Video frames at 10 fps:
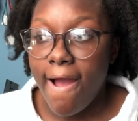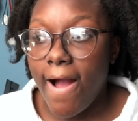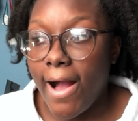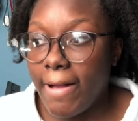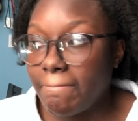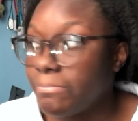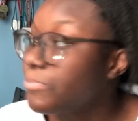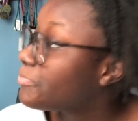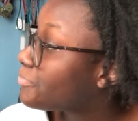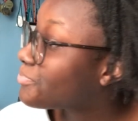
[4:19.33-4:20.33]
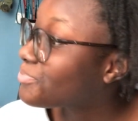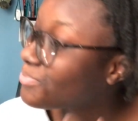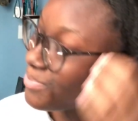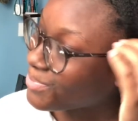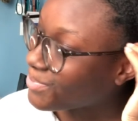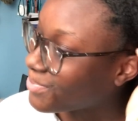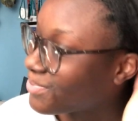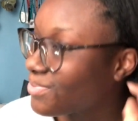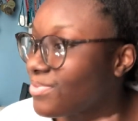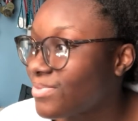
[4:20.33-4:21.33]

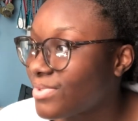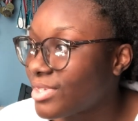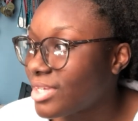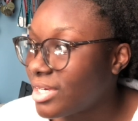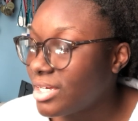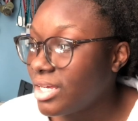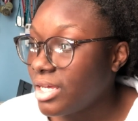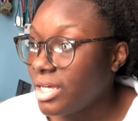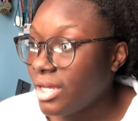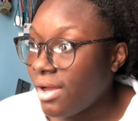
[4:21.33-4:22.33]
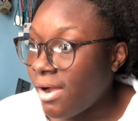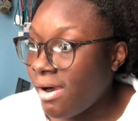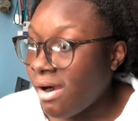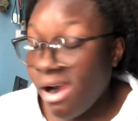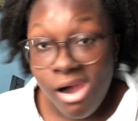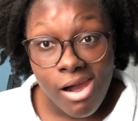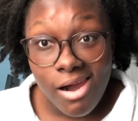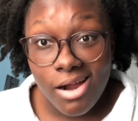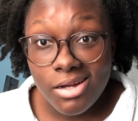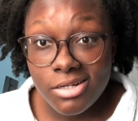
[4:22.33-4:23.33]

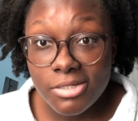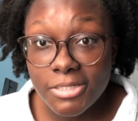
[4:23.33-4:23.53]
(no one is talking)